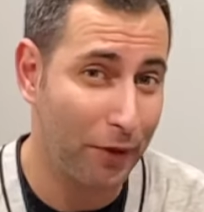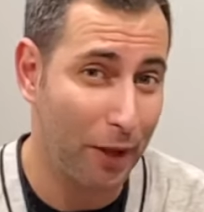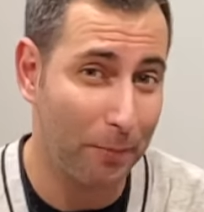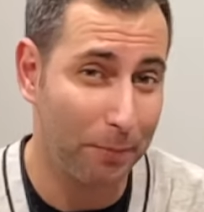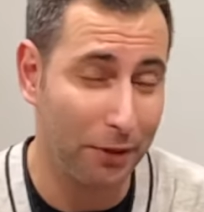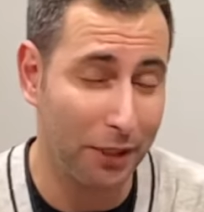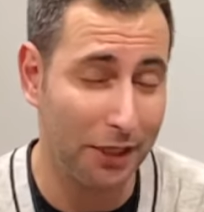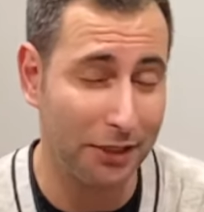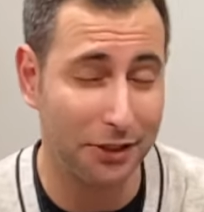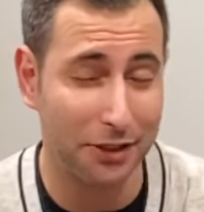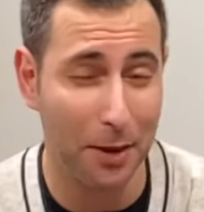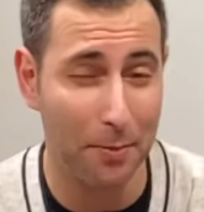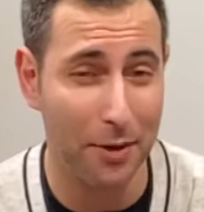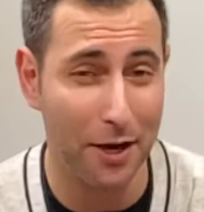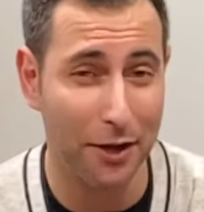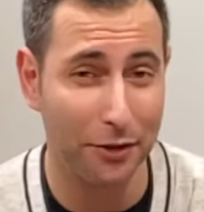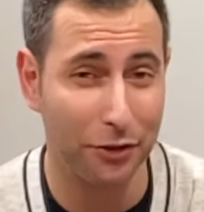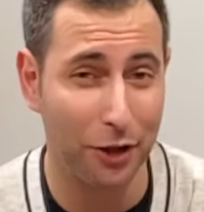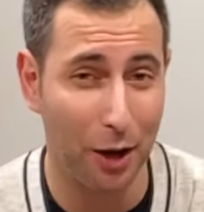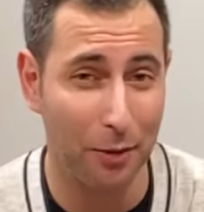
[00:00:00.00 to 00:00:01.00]
Please give me
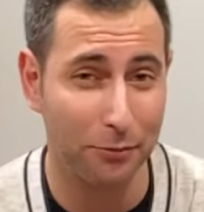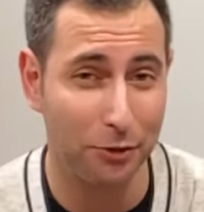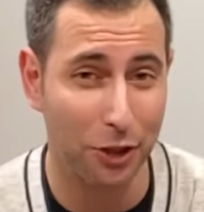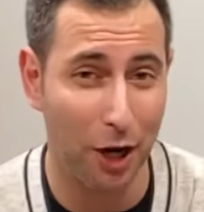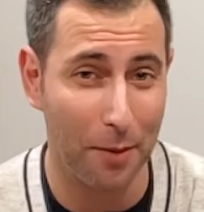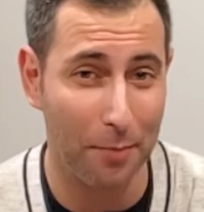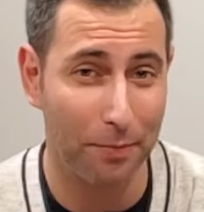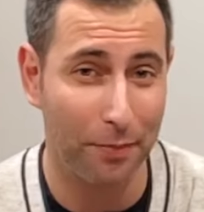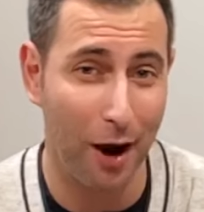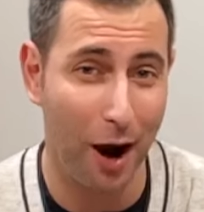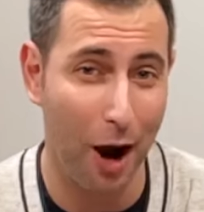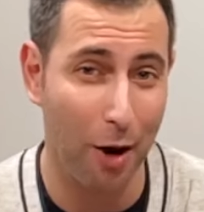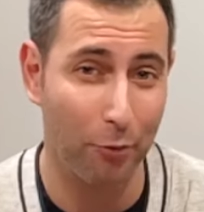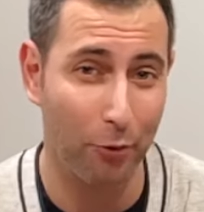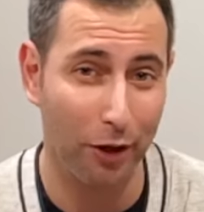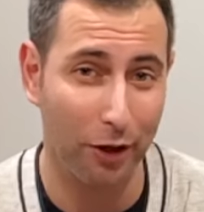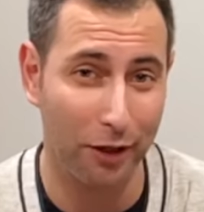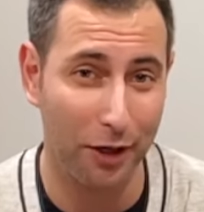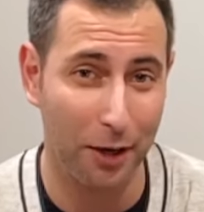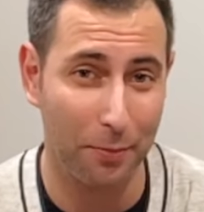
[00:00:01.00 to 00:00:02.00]
a thumbs up. I
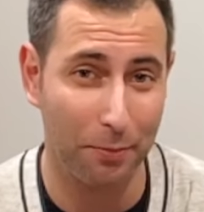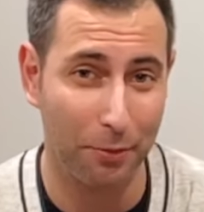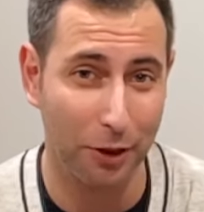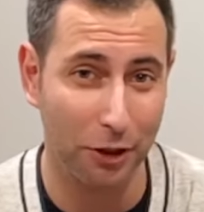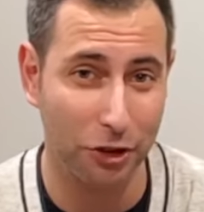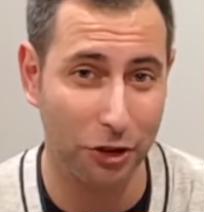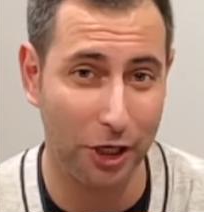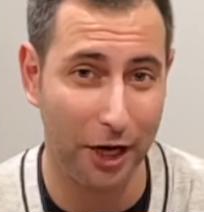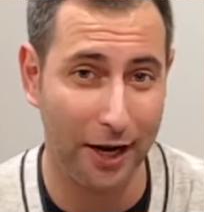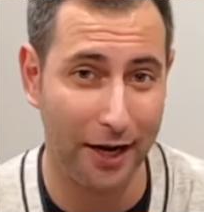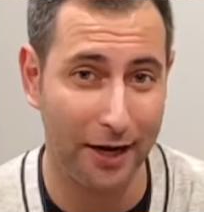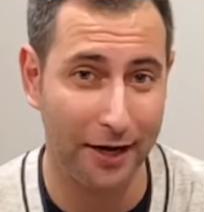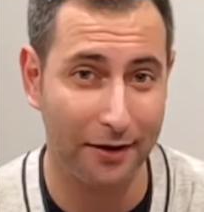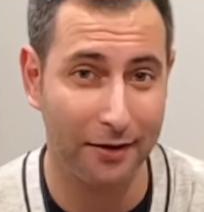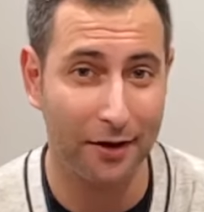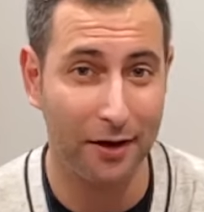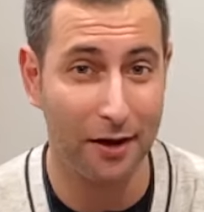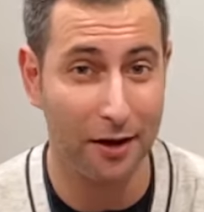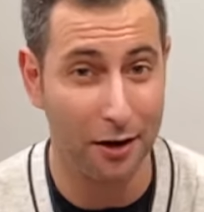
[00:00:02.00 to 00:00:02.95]
really appreciate it.